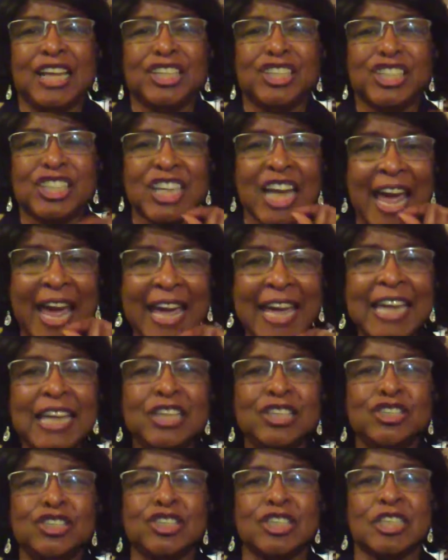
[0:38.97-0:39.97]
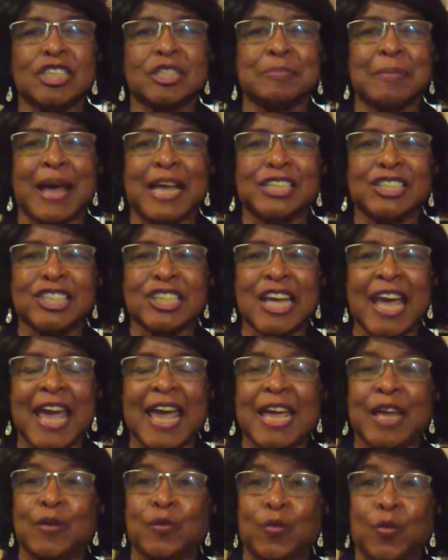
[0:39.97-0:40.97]
Change is my
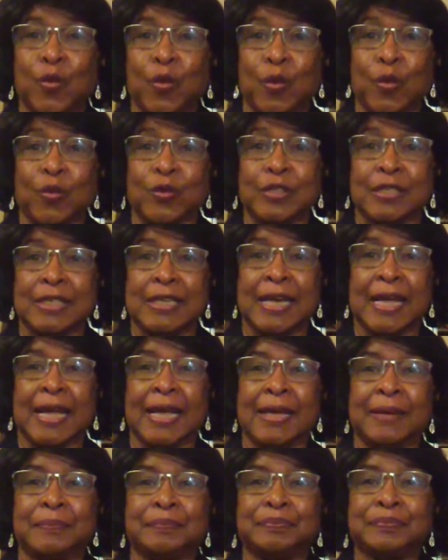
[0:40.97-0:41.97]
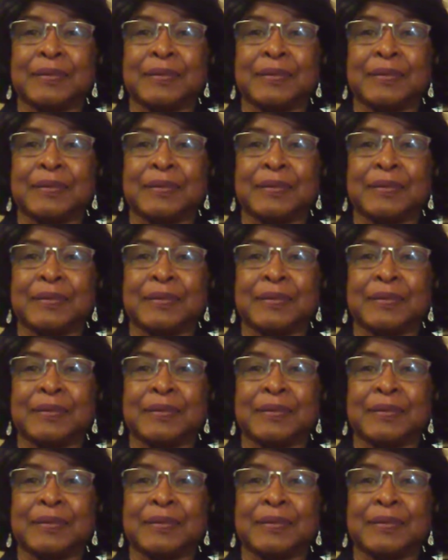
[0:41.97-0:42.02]
chain word today